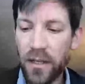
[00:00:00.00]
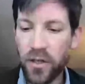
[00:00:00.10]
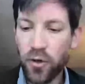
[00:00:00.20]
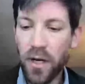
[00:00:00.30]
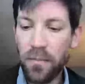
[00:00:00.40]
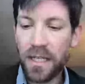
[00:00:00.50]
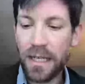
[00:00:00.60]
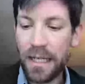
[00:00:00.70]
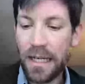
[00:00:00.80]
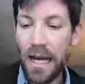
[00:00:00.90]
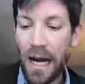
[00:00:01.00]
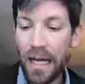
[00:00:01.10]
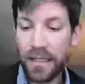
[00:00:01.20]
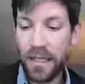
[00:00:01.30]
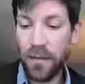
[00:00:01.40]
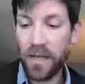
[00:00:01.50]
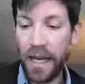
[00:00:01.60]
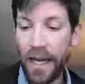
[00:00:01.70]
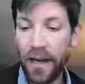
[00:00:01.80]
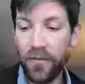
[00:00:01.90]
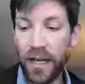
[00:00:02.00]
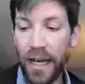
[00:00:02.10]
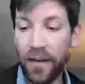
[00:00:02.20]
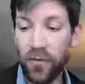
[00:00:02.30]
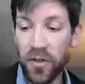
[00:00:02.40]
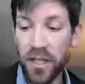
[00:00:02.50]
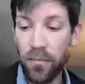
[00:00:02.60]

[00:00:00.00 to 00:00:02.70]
the treatment did not seem to have an adverse